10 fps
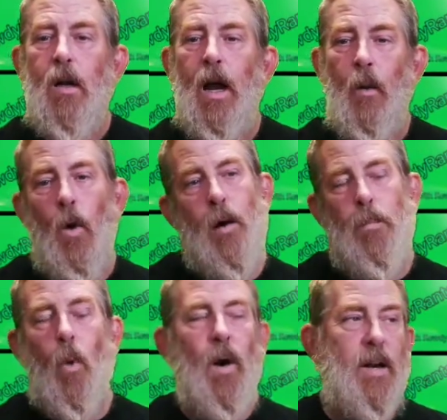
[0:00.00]
At
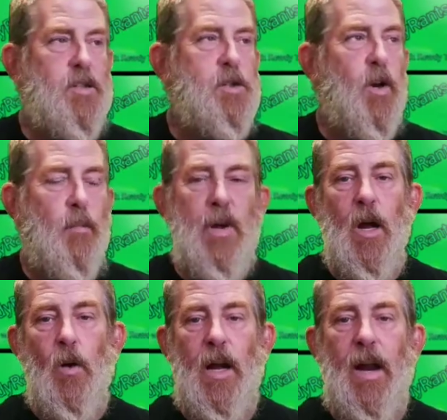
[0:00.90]
what point should it
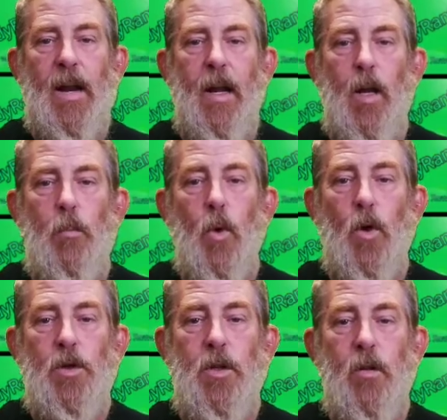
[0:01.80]
be okay to get an
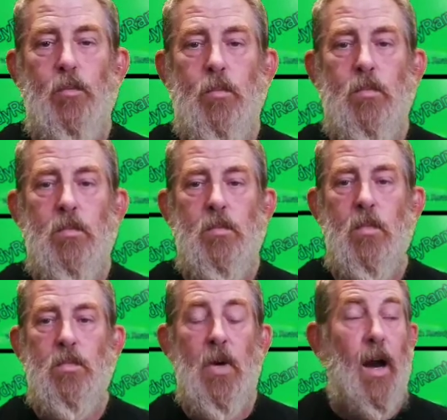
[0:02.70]
abortion?
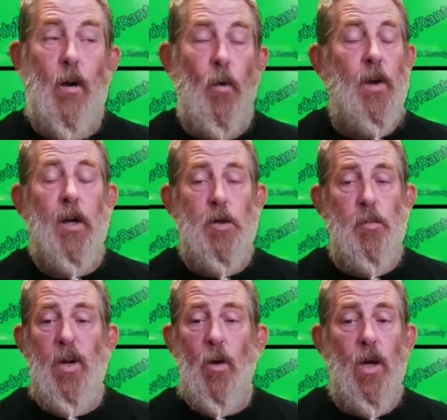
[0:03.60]
I don't think it
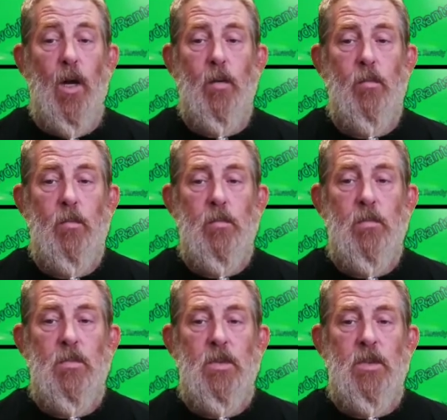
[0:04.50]
should be okay.
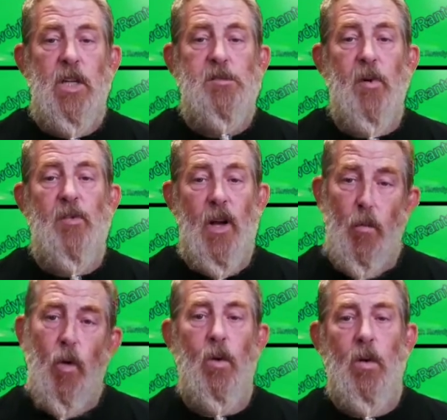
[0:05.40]
It's
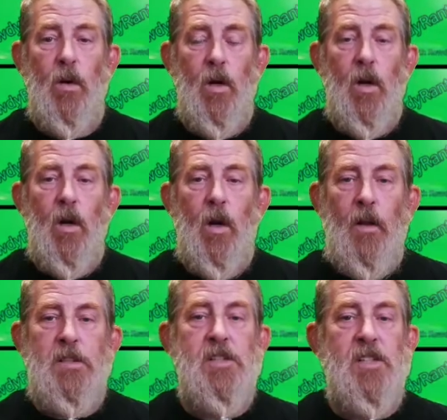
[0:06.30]
preventable.
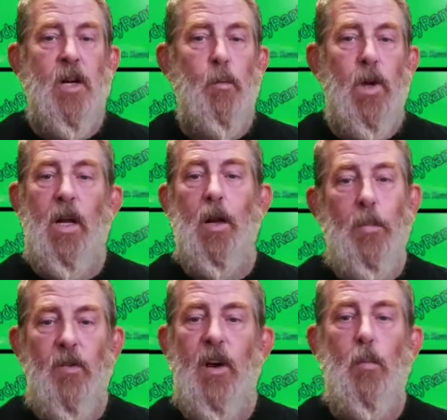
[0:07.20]
This is a completely
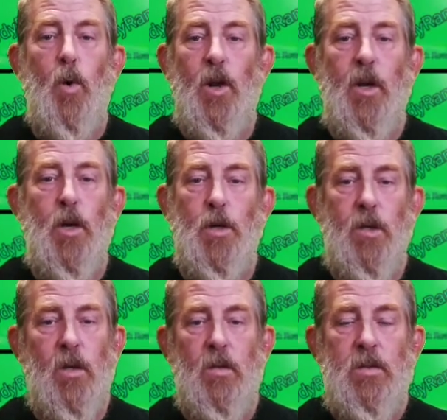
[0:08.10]
preventable
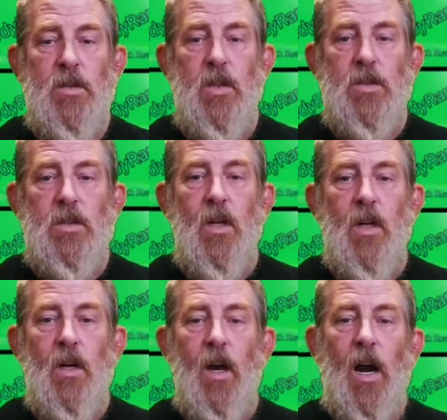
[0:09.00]
condition.
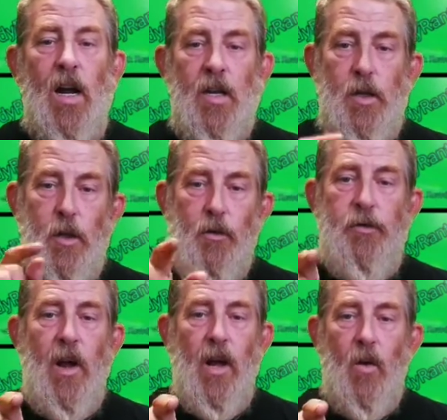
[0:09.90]
And you
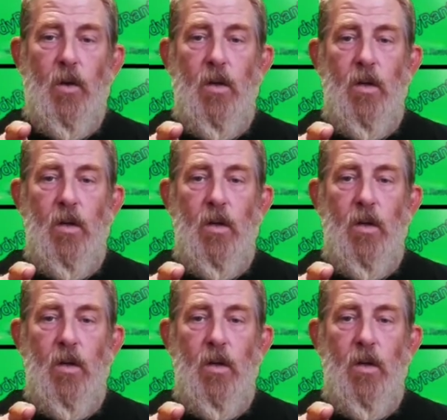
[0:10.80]
failed